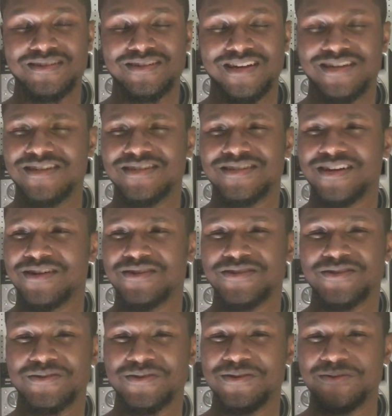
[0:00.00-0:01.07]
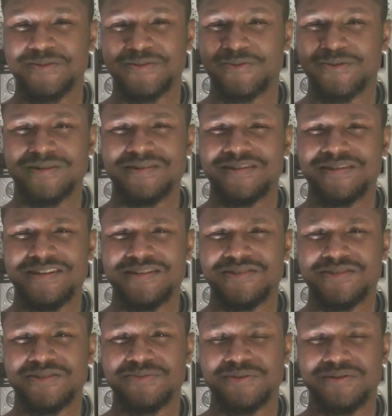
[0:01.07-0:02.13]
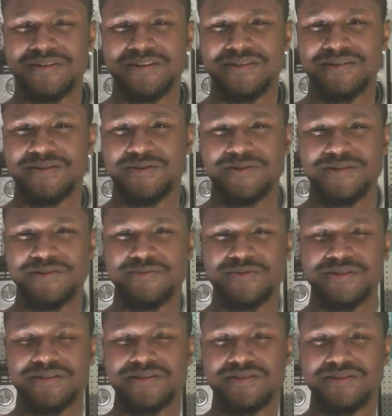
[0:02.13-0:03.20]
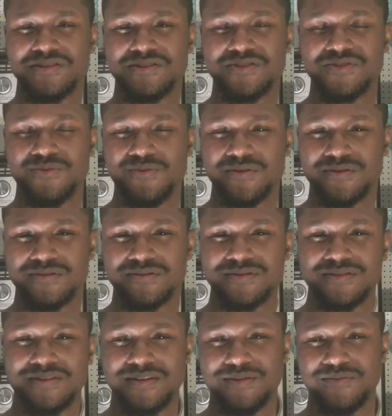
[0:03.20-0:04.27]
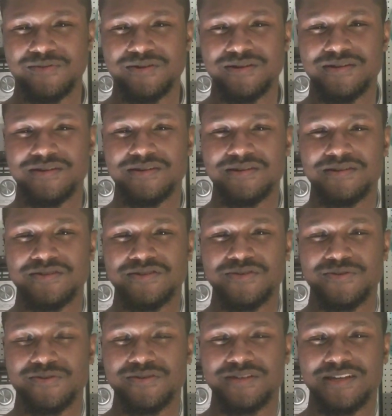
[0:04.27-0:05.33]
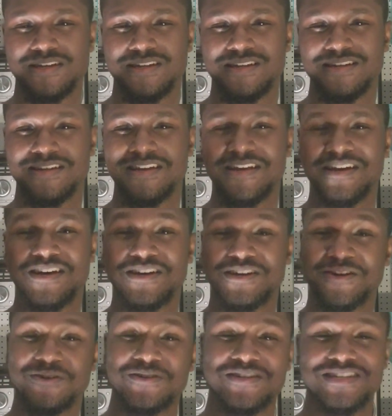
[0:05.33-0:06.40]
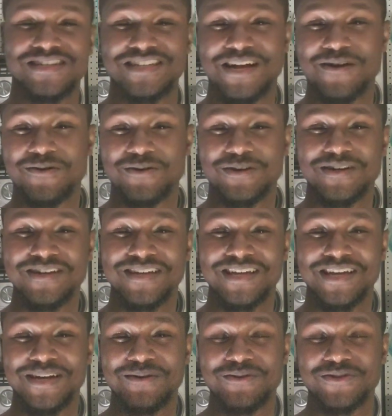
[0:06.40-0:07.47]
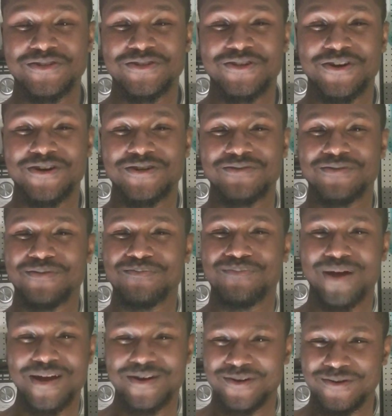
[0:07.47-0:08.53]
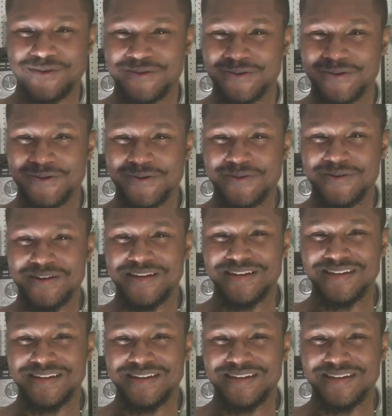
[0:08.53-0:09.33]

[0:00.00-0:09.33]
I guess Titus O'Neil was one of the ninjas with the holding one of the swords, and then Akira Tozawa was in charge of a biker crew